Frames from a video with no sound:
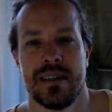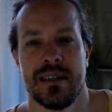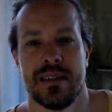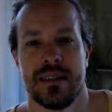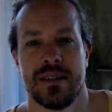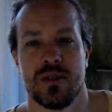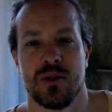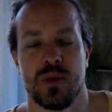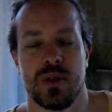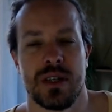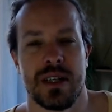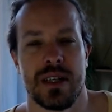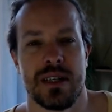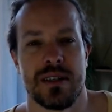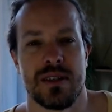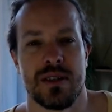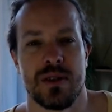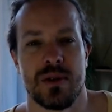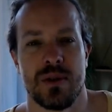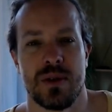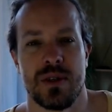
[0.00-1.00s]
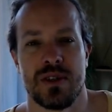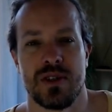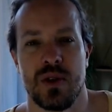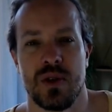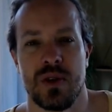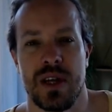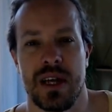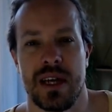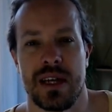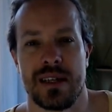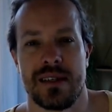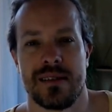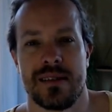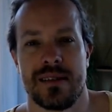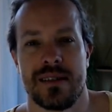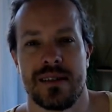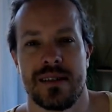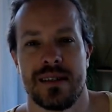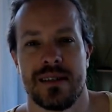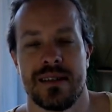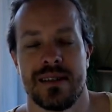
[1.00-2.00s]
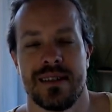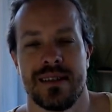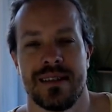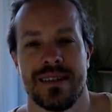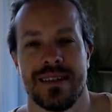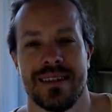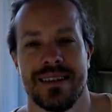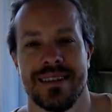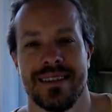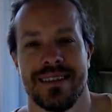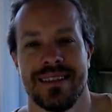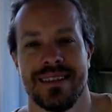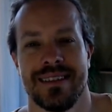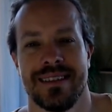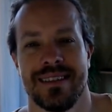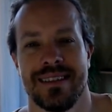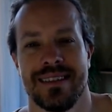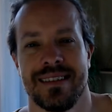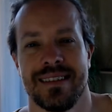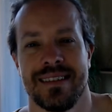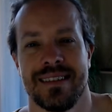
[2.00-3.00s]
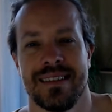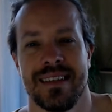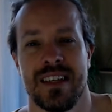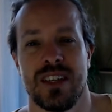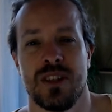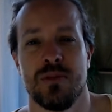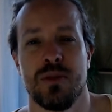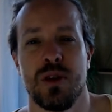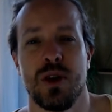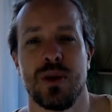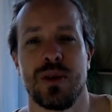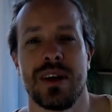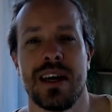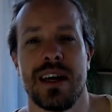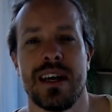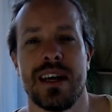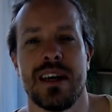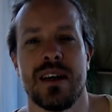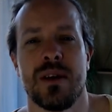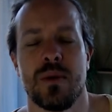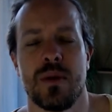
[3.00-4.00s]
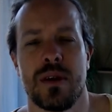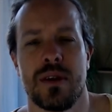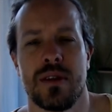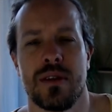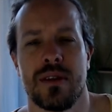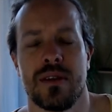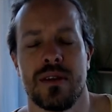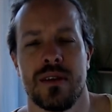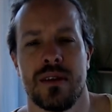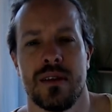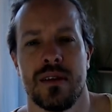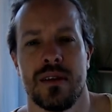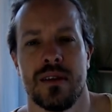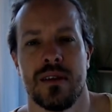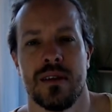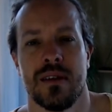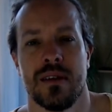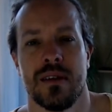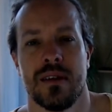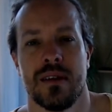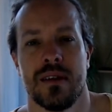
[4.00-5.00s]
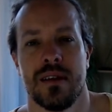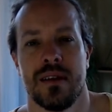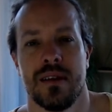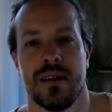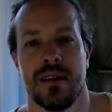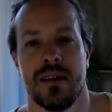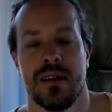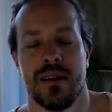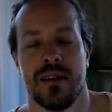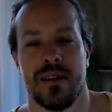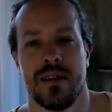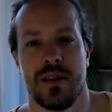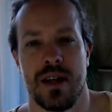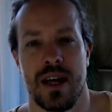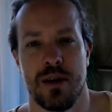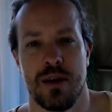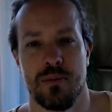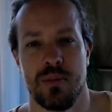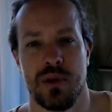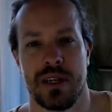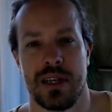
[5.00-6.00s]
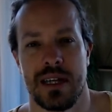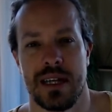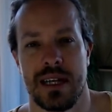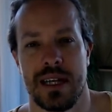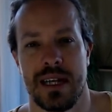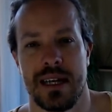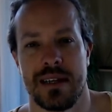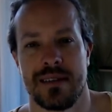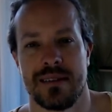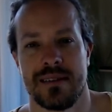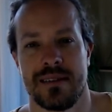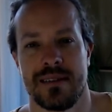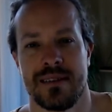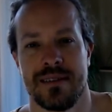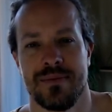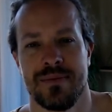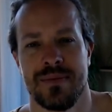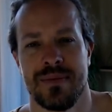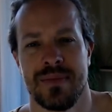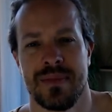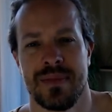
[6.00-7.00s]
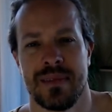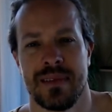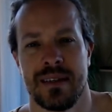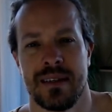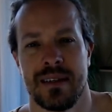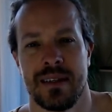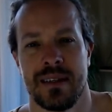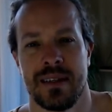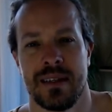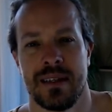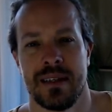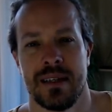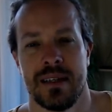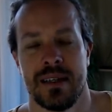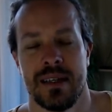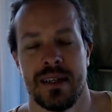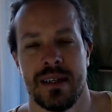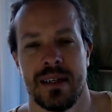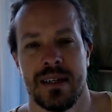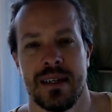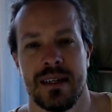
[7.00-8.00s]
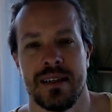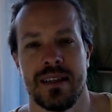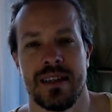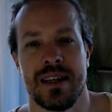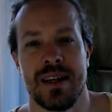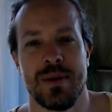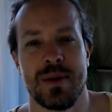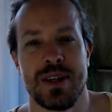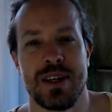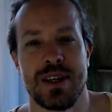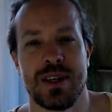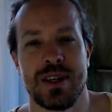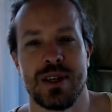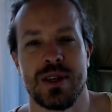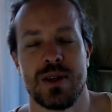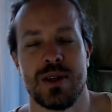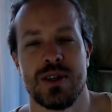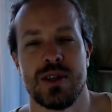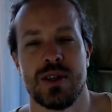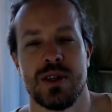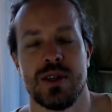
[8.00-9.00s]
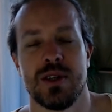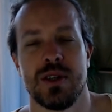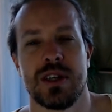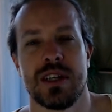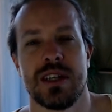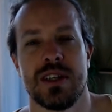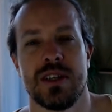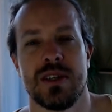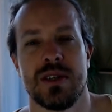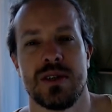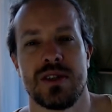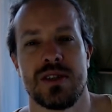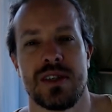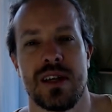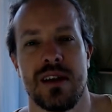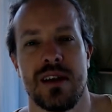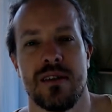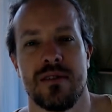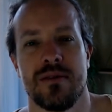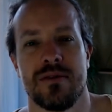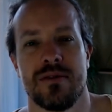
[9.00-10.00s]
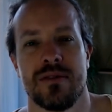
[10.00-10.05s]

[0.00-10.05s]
to realize that there is no next, and to be okay with there not being a next. And then I want to encourage you to look into yourself